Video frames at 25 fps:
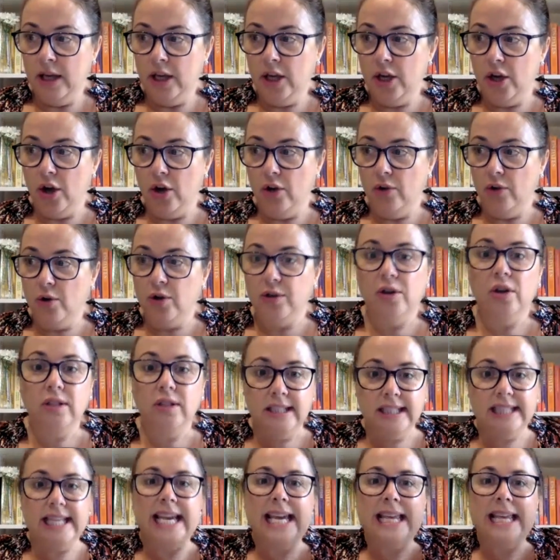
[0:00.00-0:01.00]
you know, could
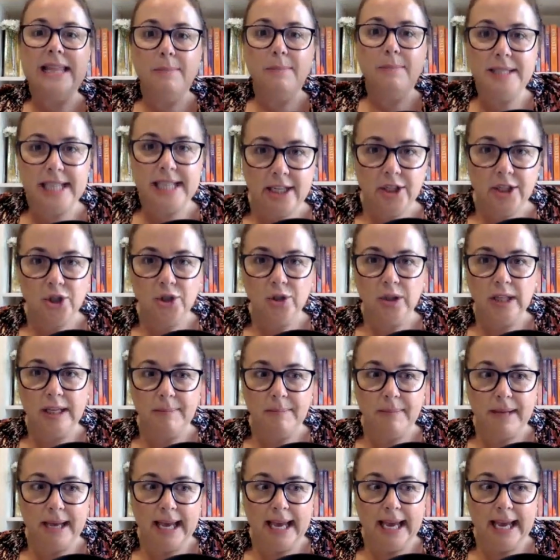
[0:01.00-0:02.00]
see the potential
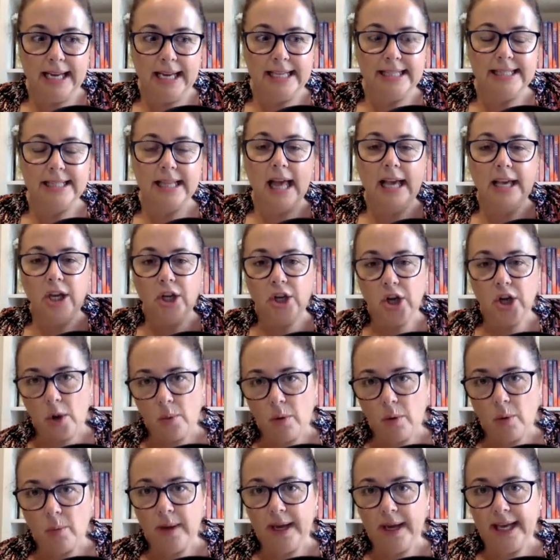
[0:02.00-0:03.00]
in me. And he's like, you know
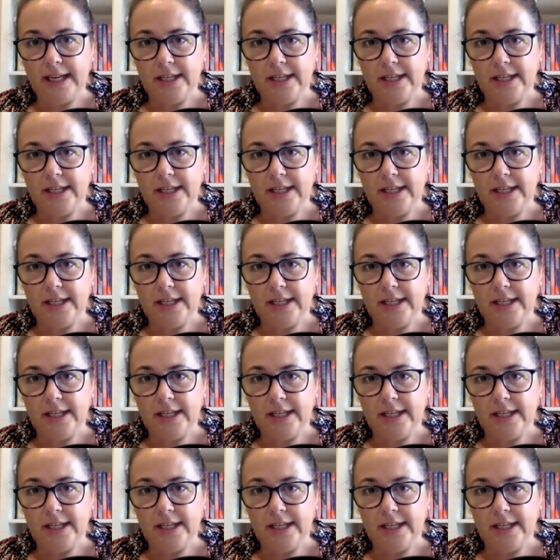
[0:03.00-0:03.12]
what we're